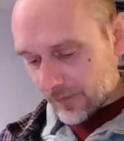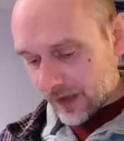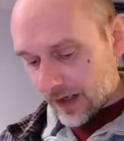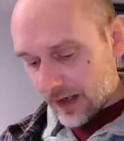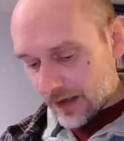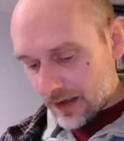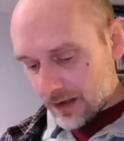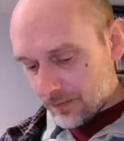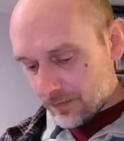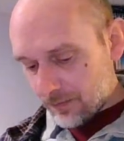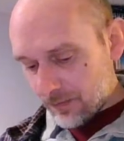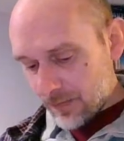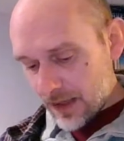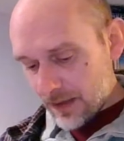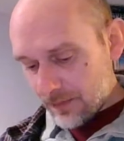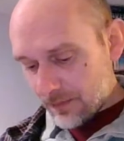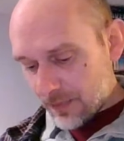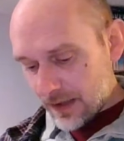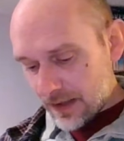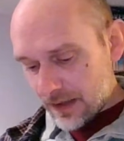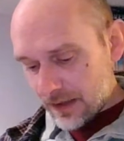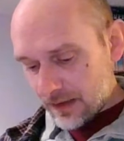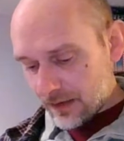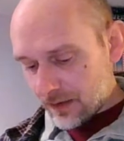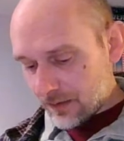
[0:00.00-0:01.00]
And it may
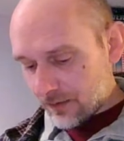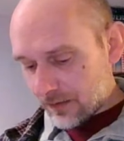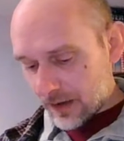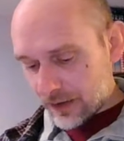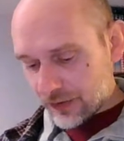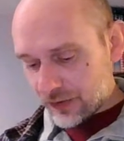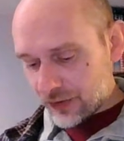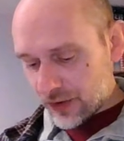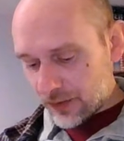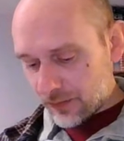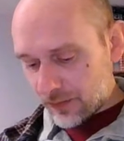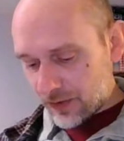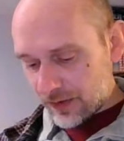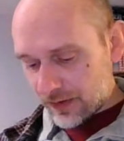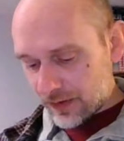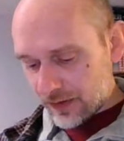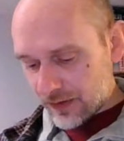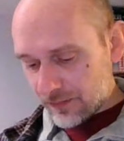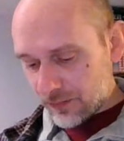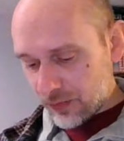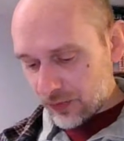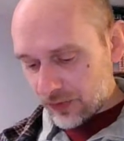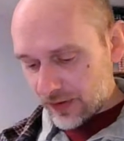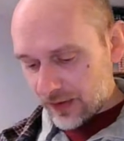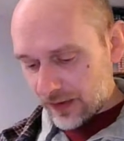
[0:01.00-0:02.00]
be a treatment that's
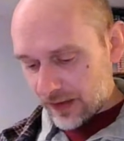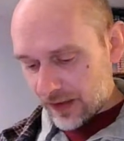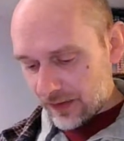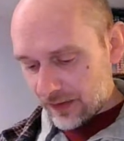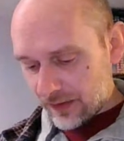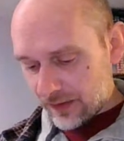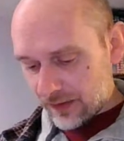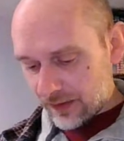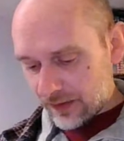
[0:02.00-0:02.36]
put together